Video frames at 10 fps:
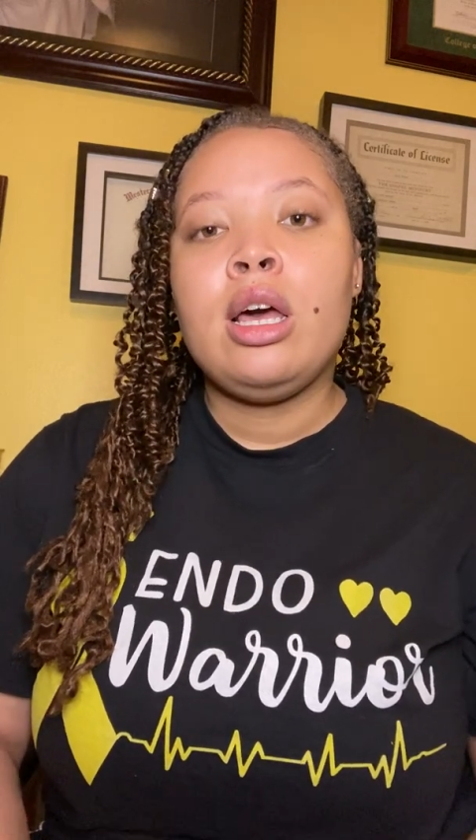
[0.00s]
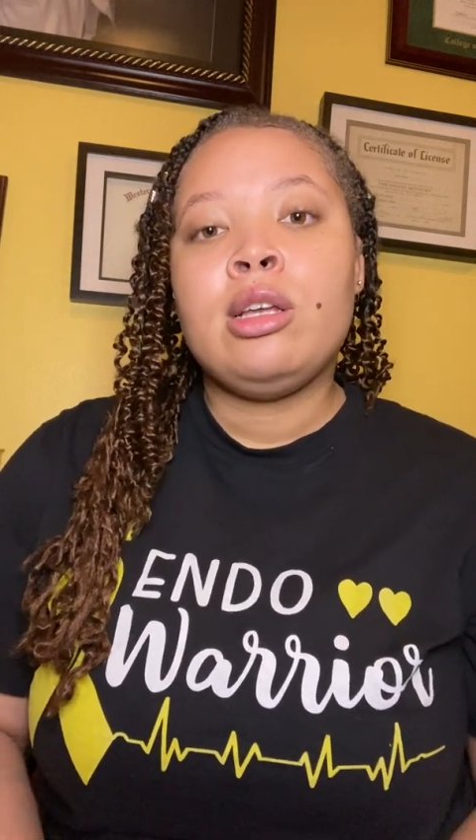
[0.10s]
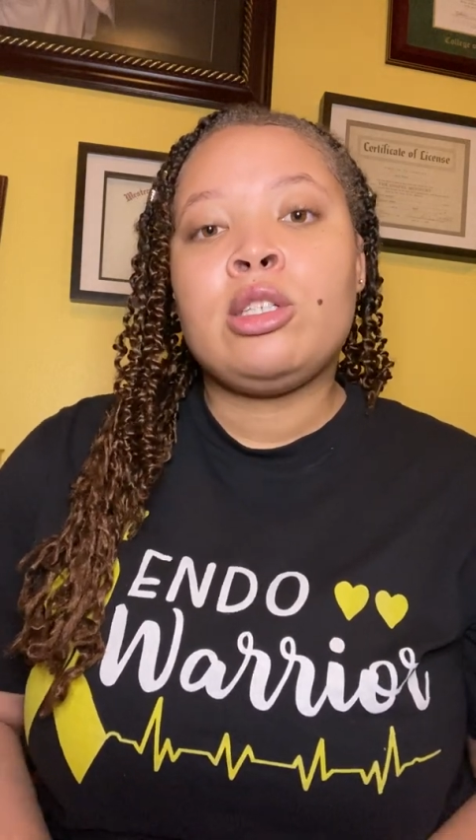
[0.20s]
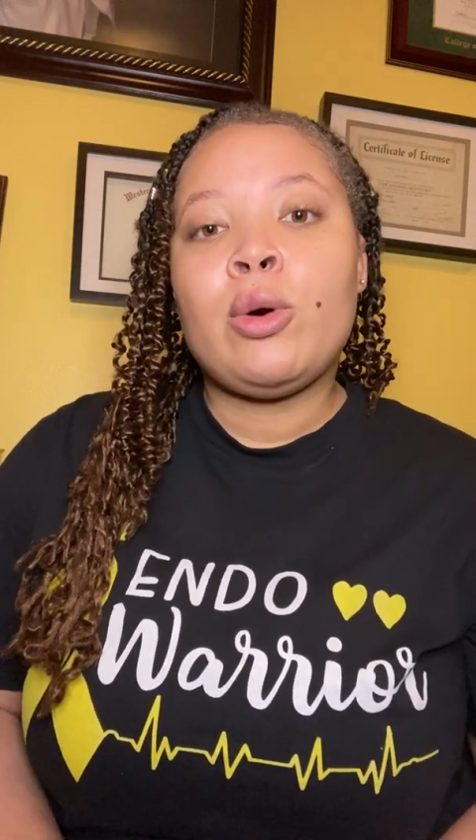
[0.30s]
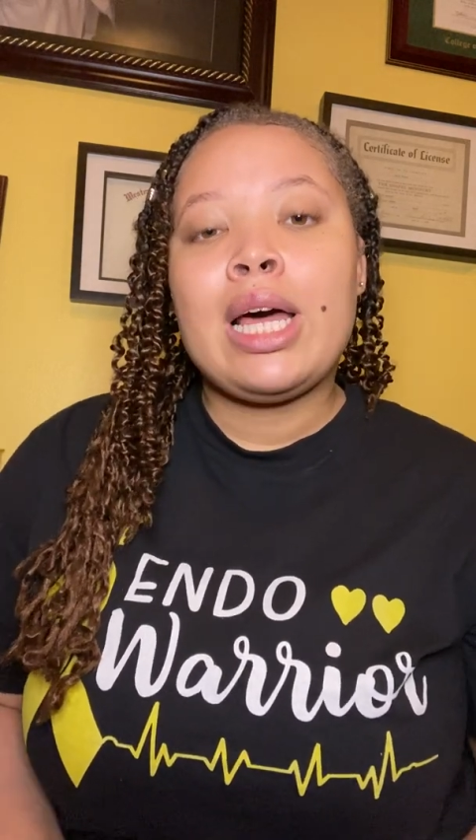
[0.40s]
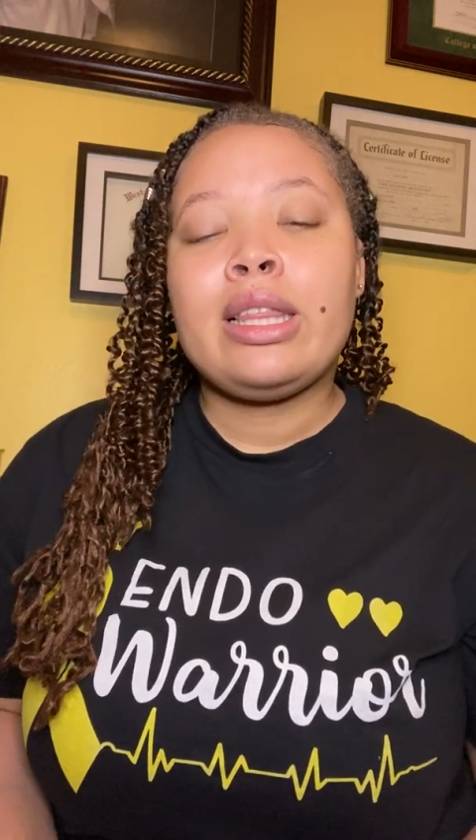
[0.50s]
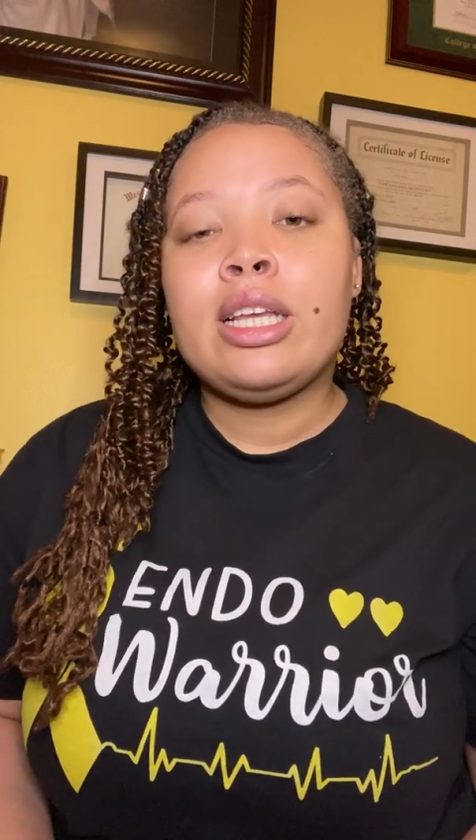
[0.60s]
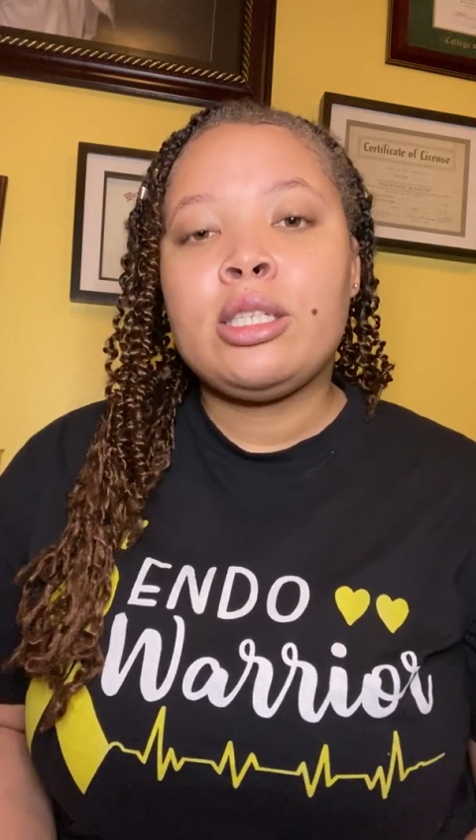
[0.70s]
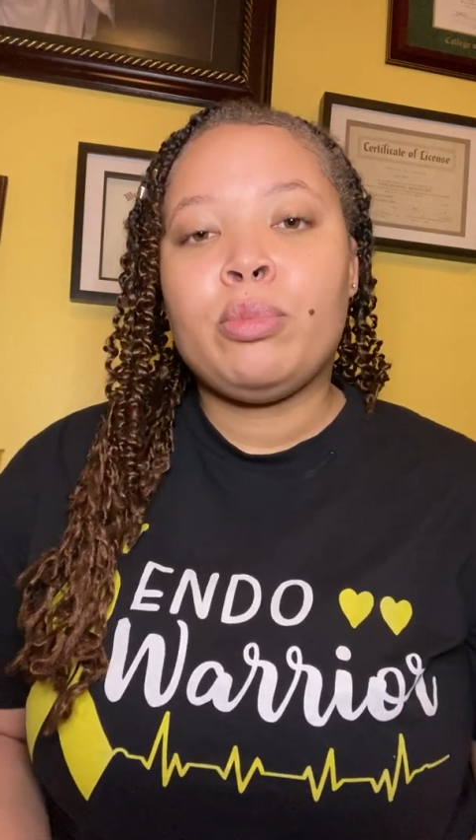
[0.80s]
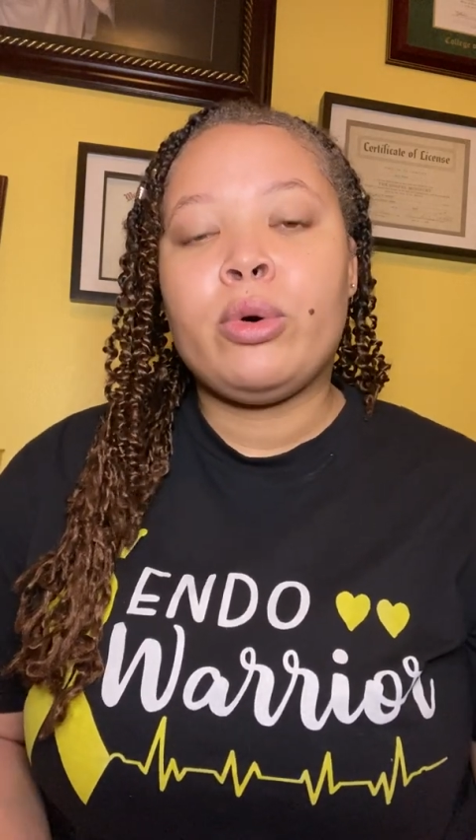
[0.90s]
So at
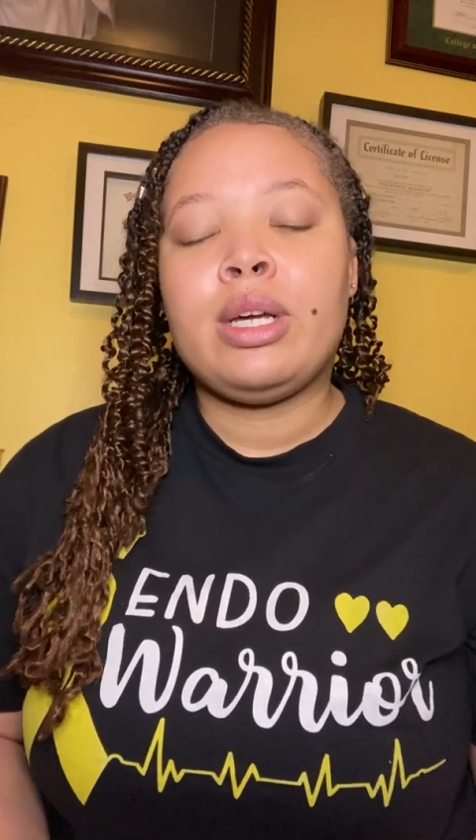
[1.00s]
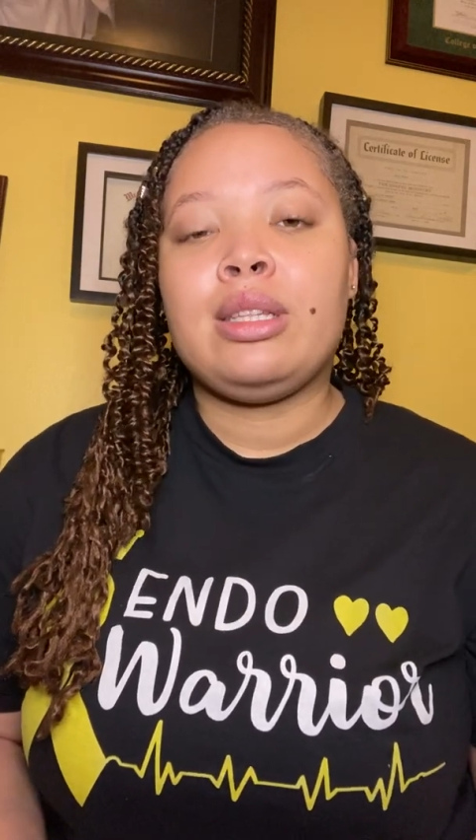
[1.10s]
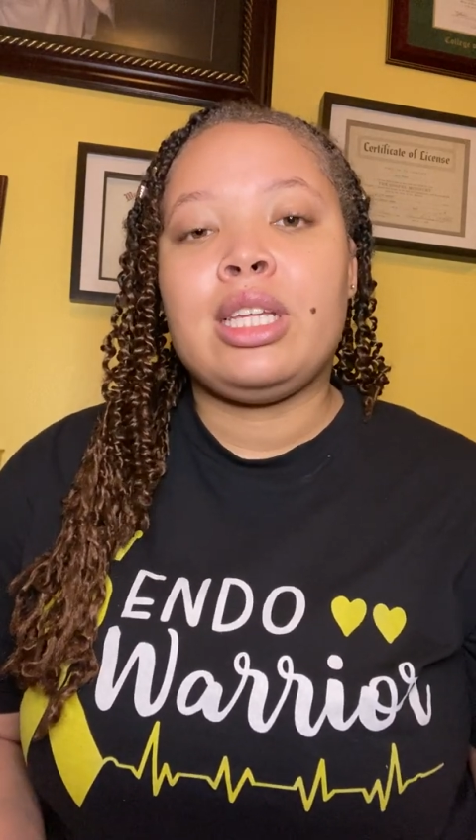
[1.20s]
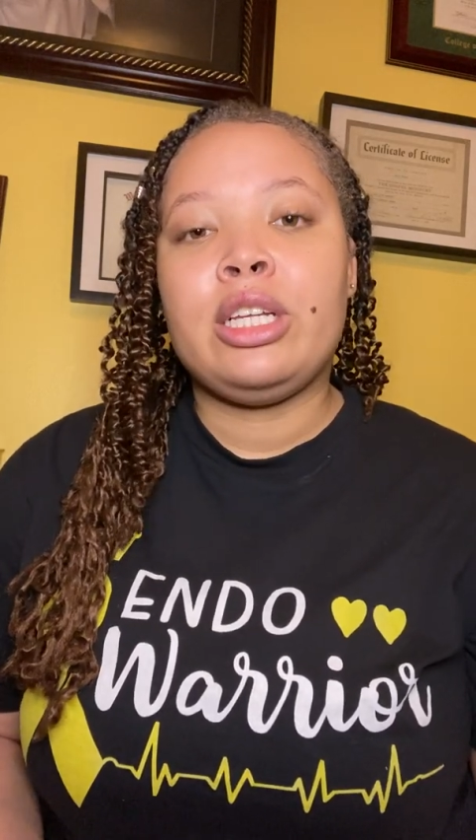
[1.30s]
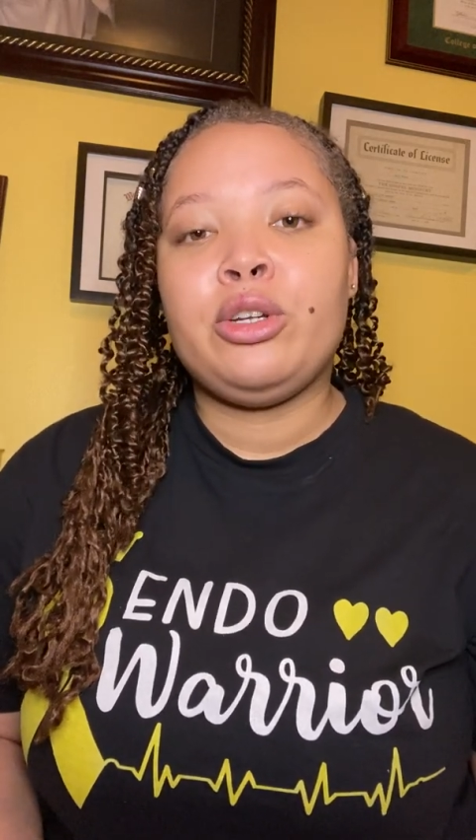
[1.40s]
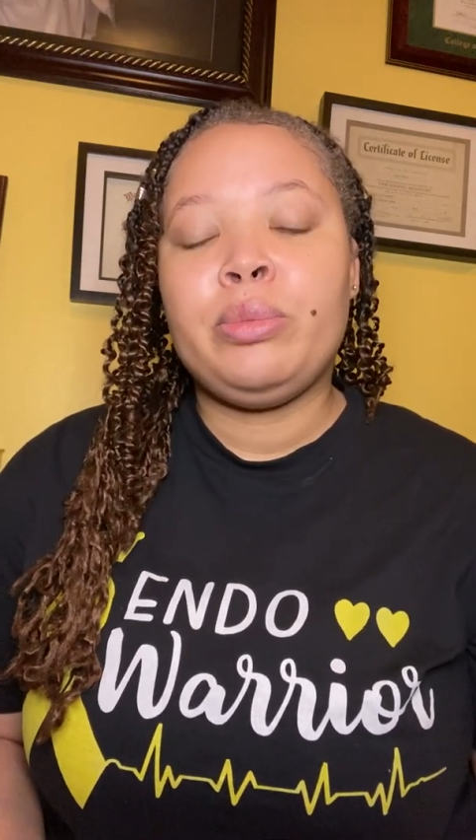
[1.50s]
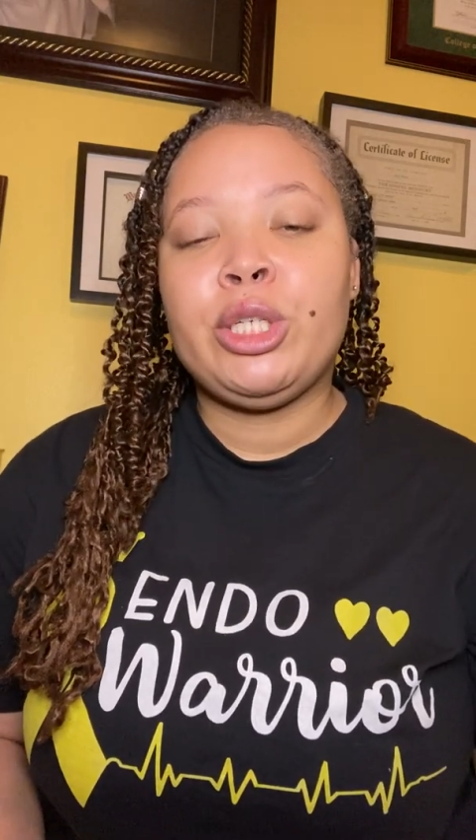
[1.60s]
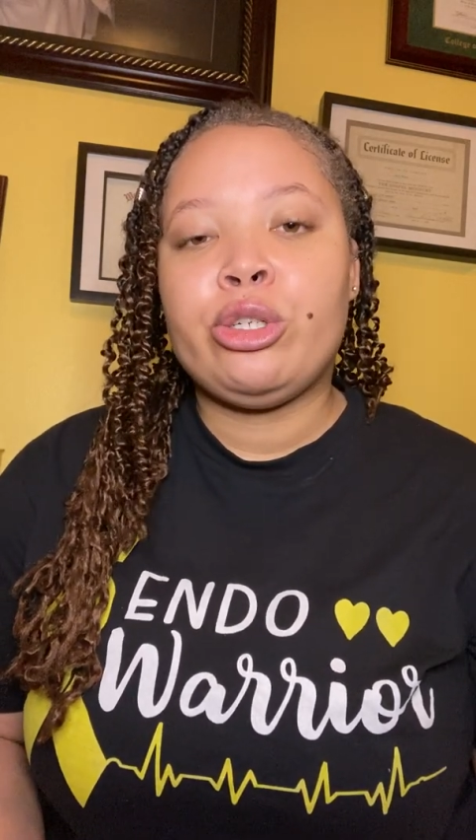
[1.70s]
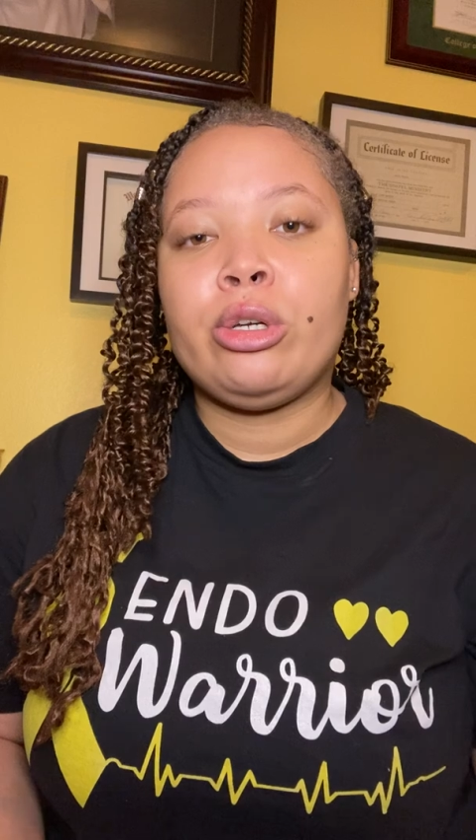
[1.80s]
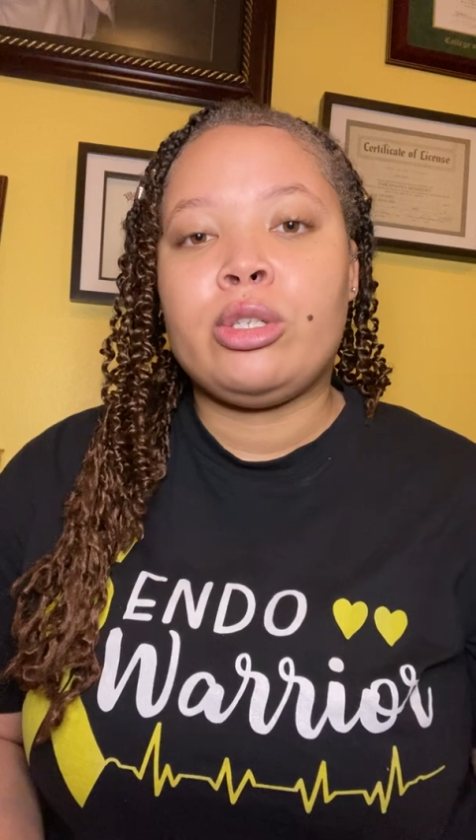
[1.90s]
this point, the
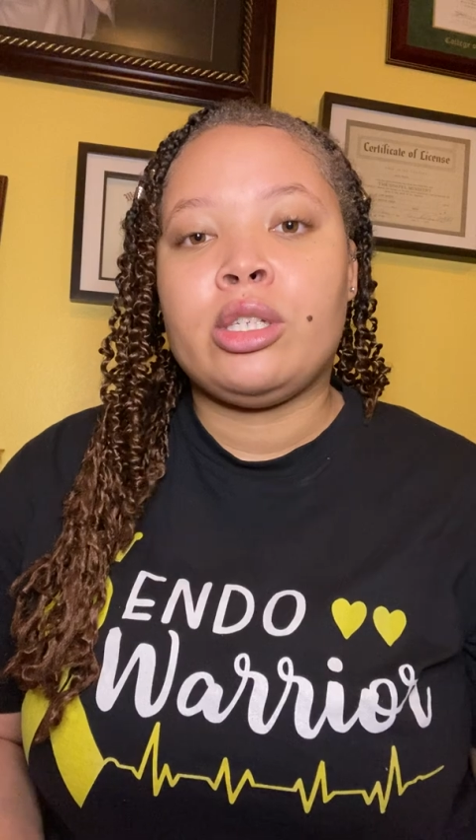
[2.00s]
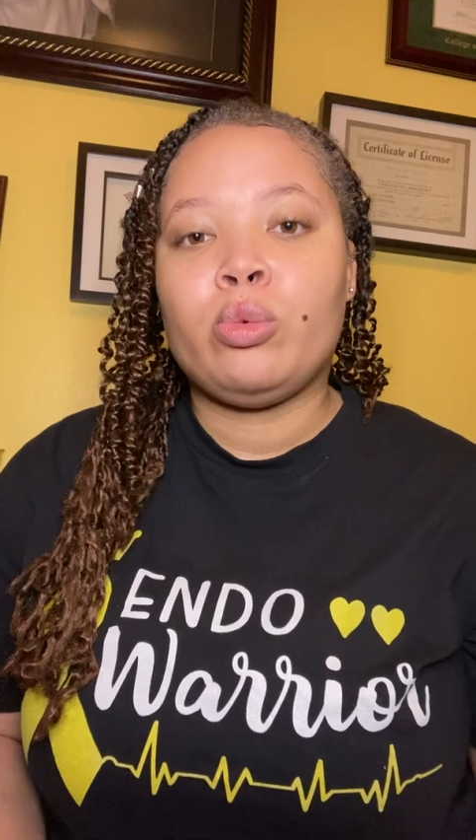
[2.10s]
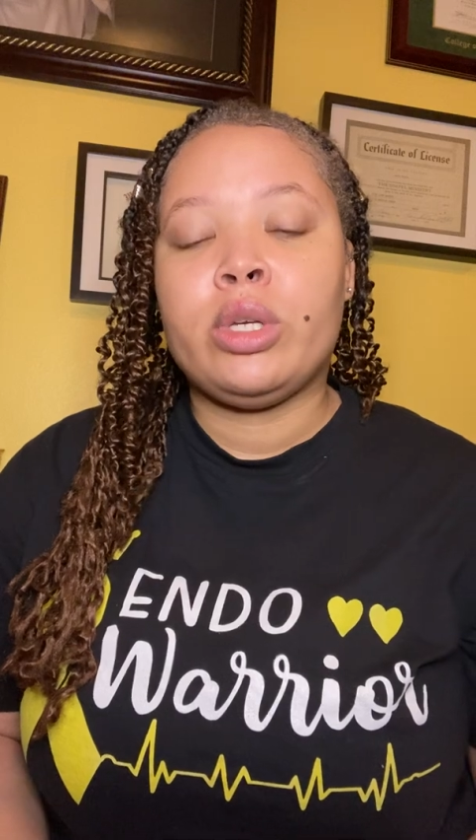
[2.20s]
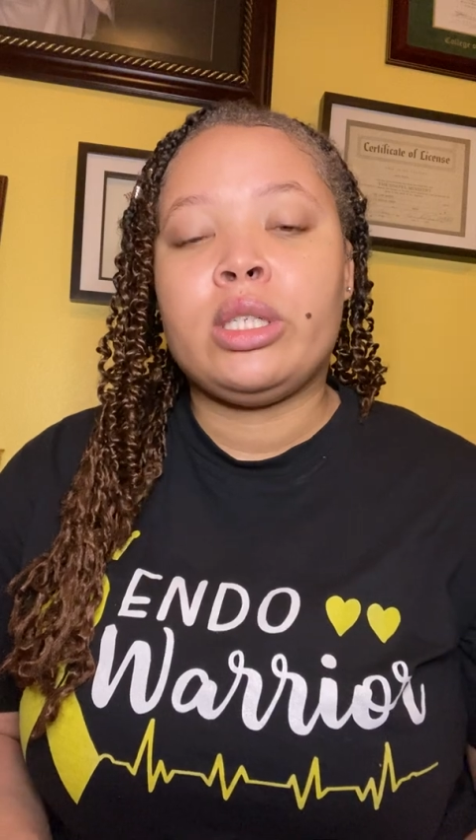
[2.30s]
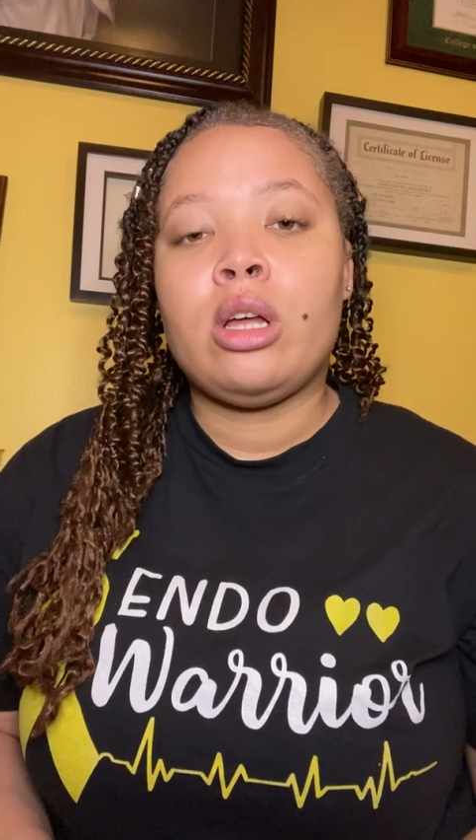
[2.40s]
endometriosis was